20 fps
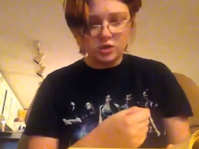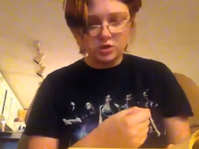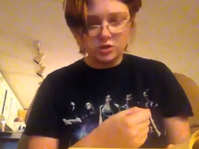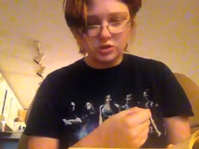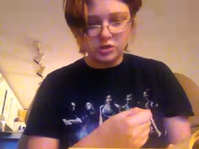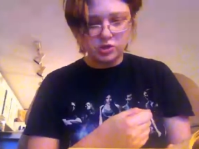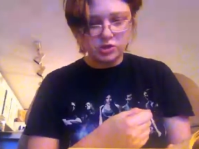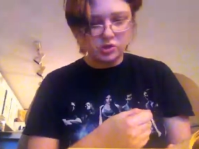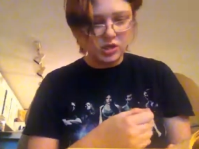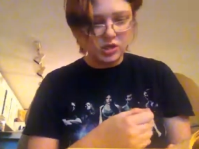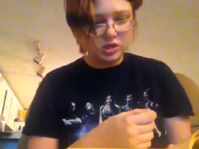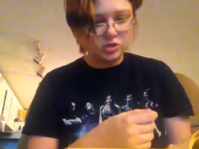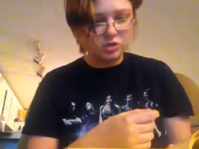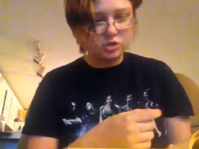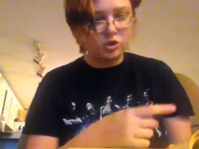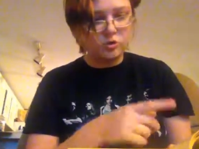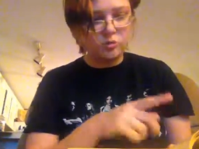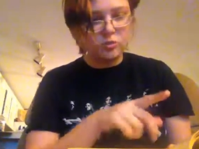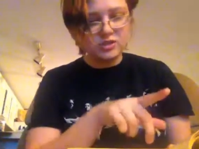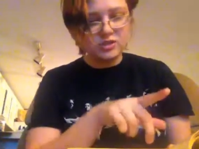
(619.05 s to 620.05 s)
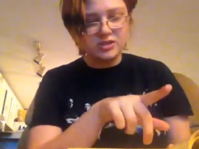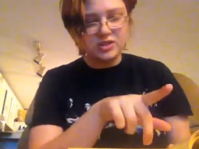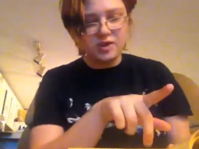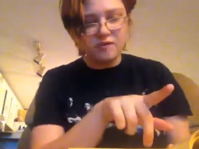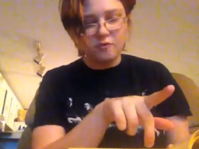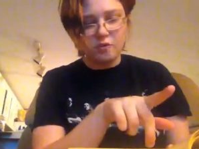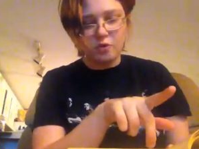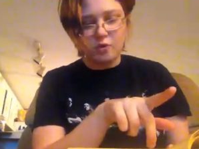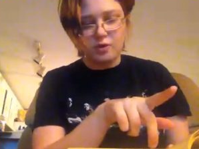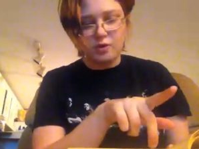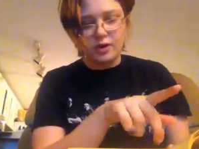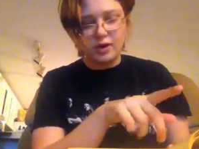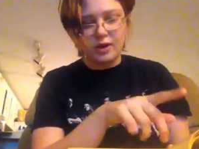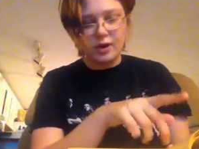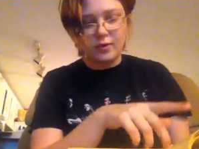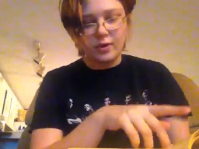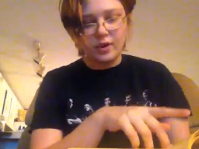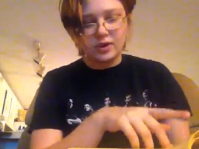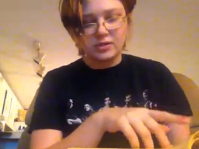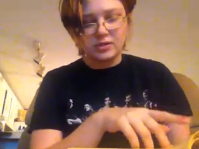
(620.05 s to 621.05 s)
She, he took one step forward, and
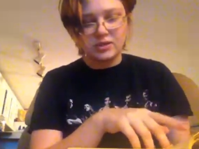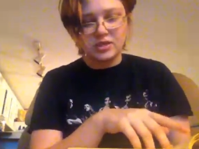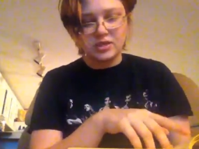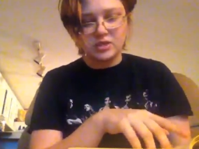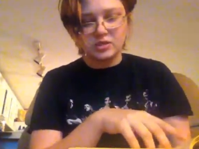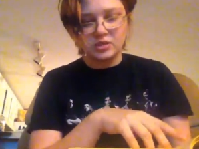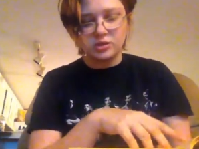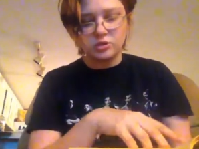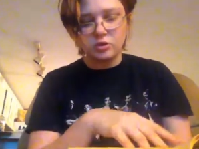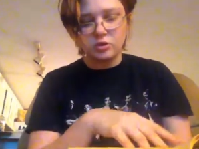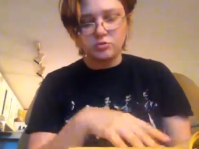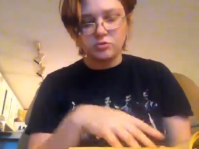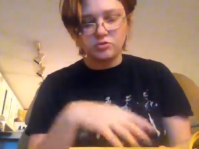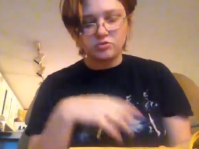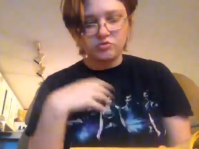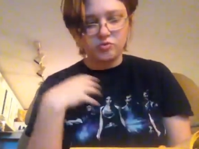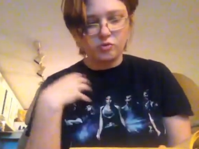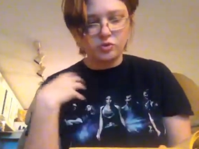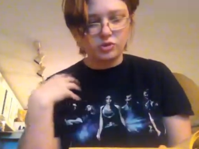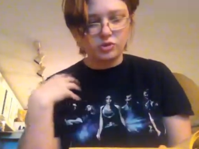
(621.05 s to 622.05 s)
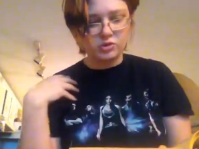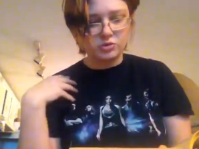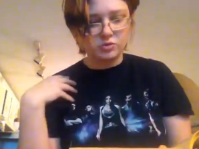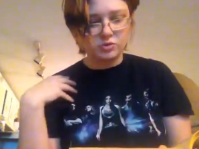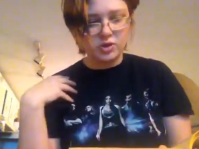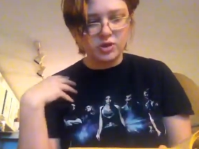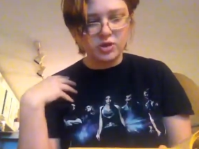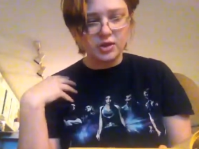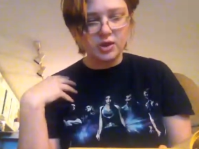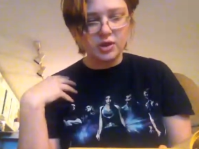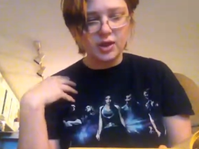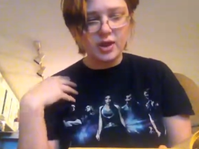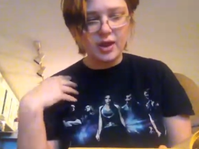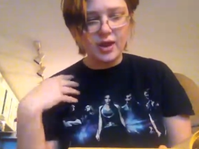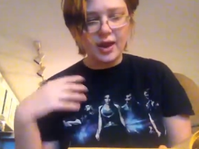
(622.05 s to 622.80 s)
now I could see his cloak was forest green,